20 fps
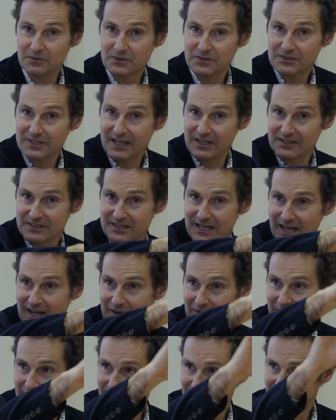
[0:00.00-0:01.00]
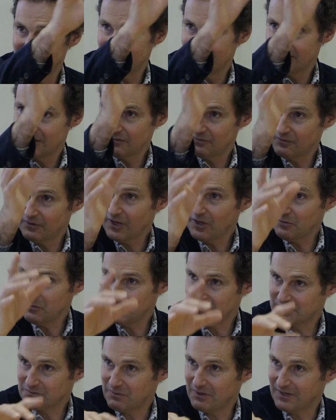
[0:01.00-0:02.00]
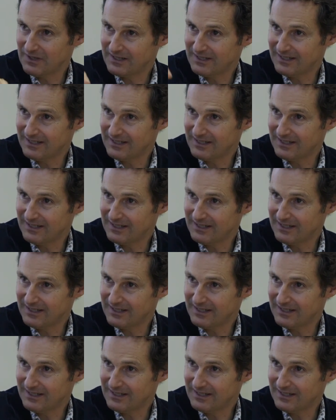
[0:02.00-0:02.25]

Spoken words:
because obviously if things fail on you, you've got